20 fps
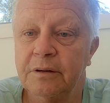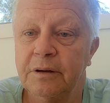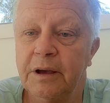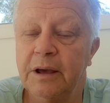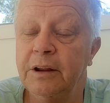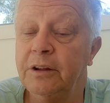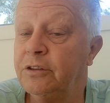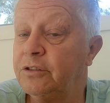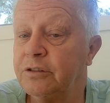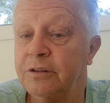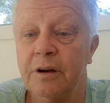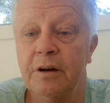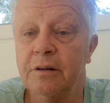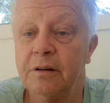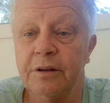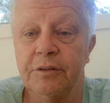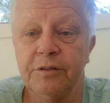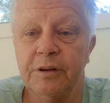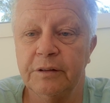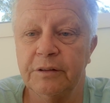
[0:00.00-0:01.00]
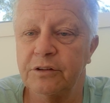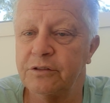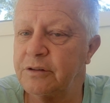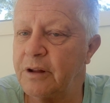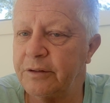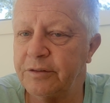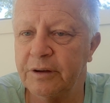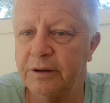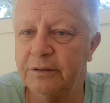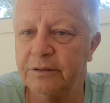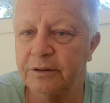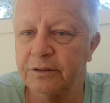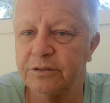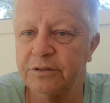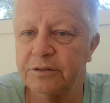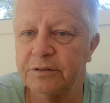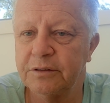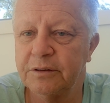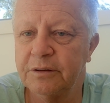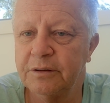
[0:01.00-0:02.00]
It is the only thing. There's nothing
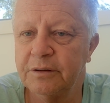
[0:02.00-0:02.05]
else.